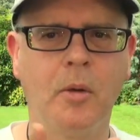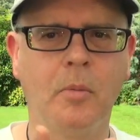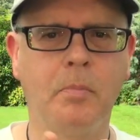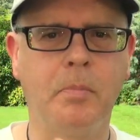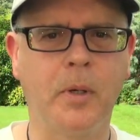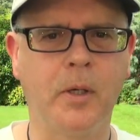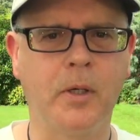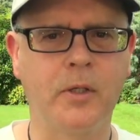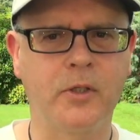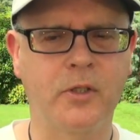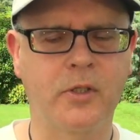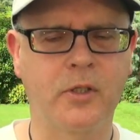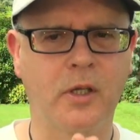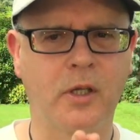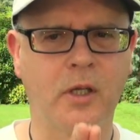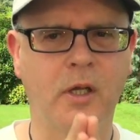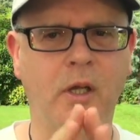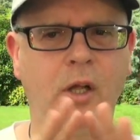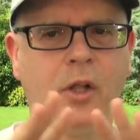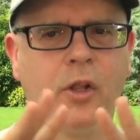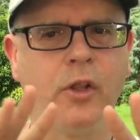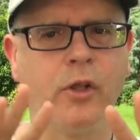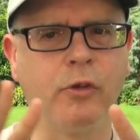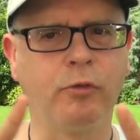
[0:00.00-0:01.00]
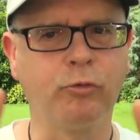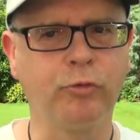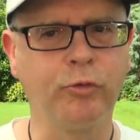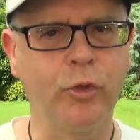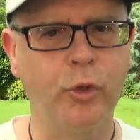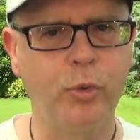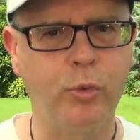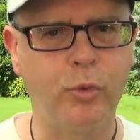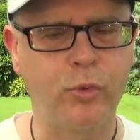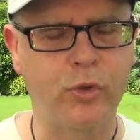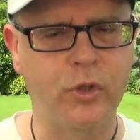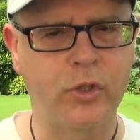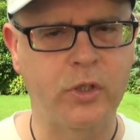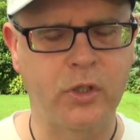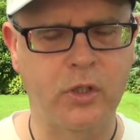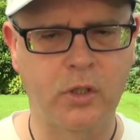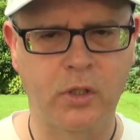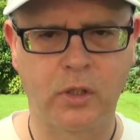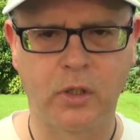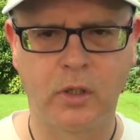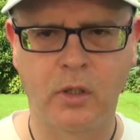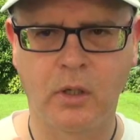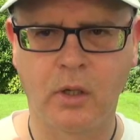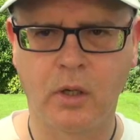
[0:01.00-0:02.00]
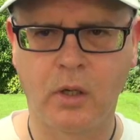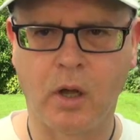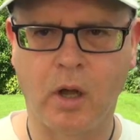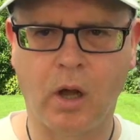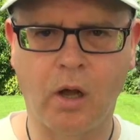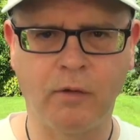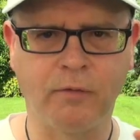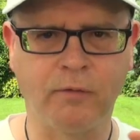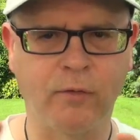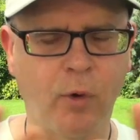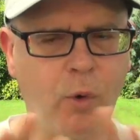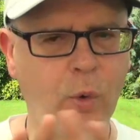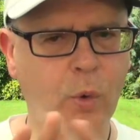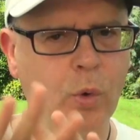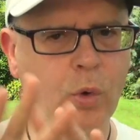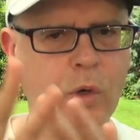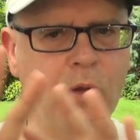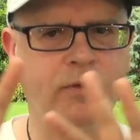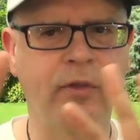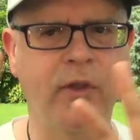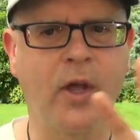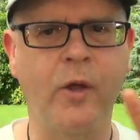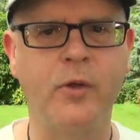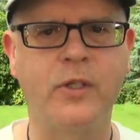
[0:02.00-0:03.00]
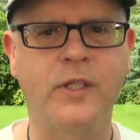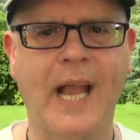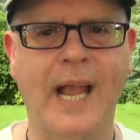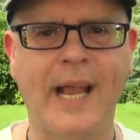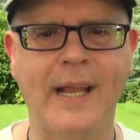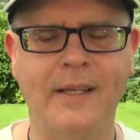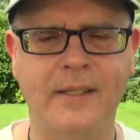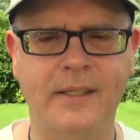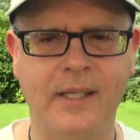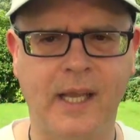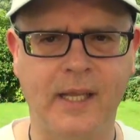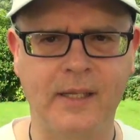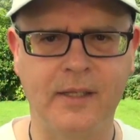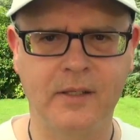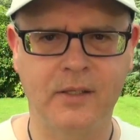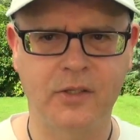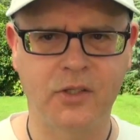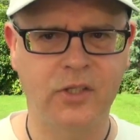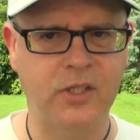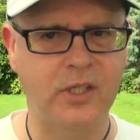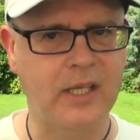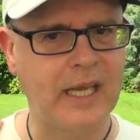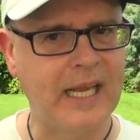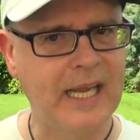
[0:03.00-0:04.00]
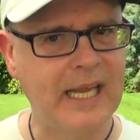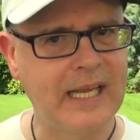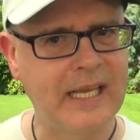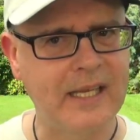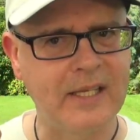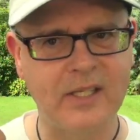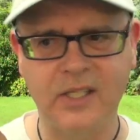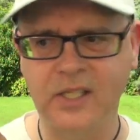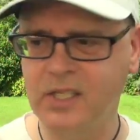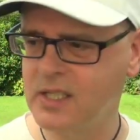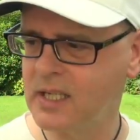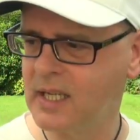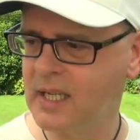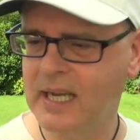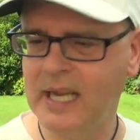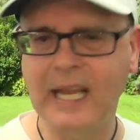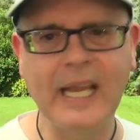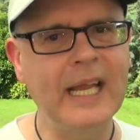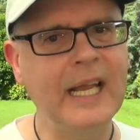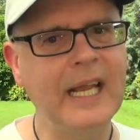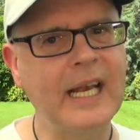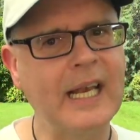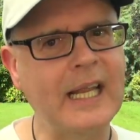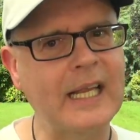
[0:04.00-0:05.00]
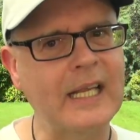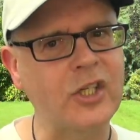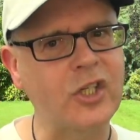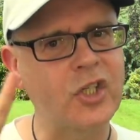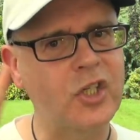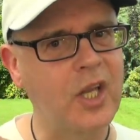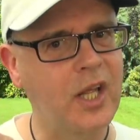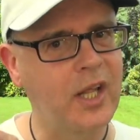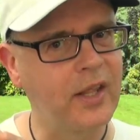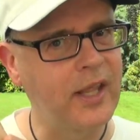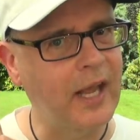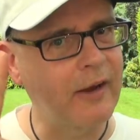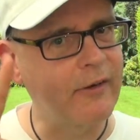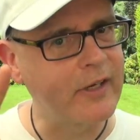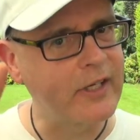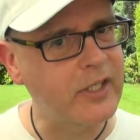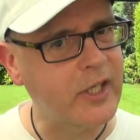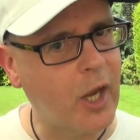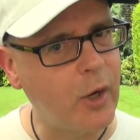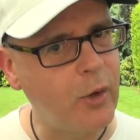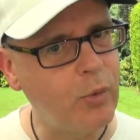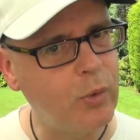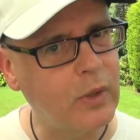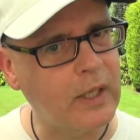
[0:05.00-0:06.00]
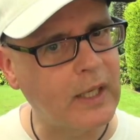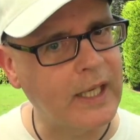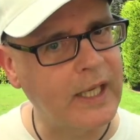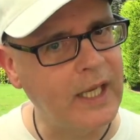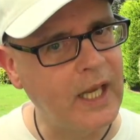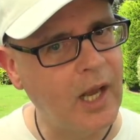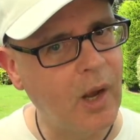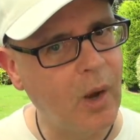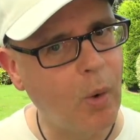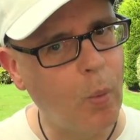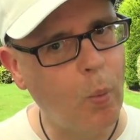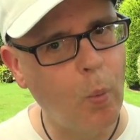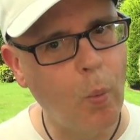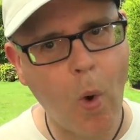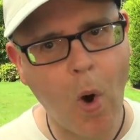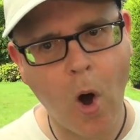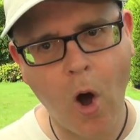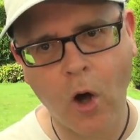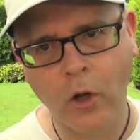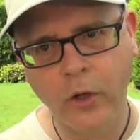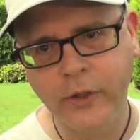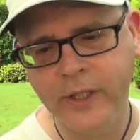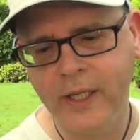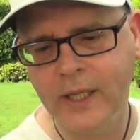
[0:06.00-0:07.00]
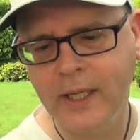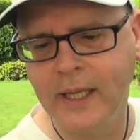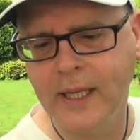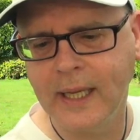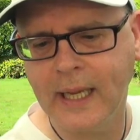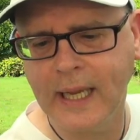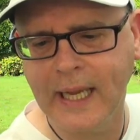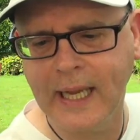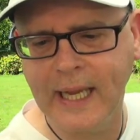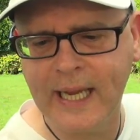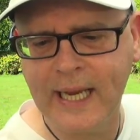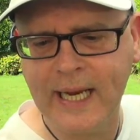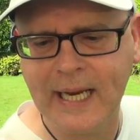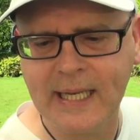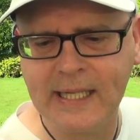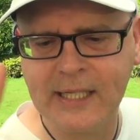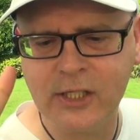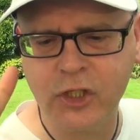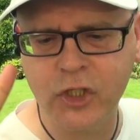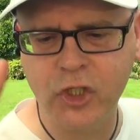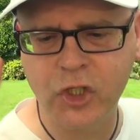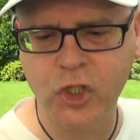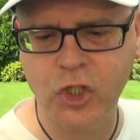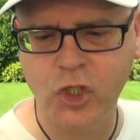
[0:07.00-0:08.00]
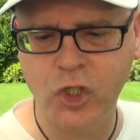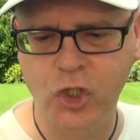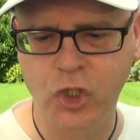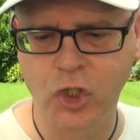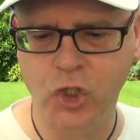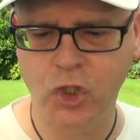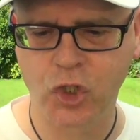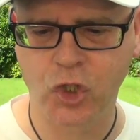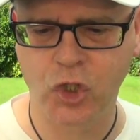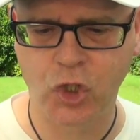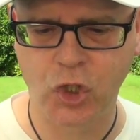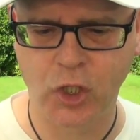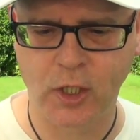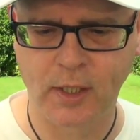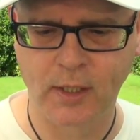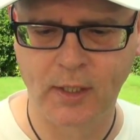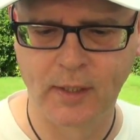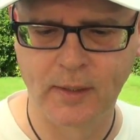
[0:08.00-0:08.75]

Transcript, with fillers: but the root of all of those accents is English. There is only one English.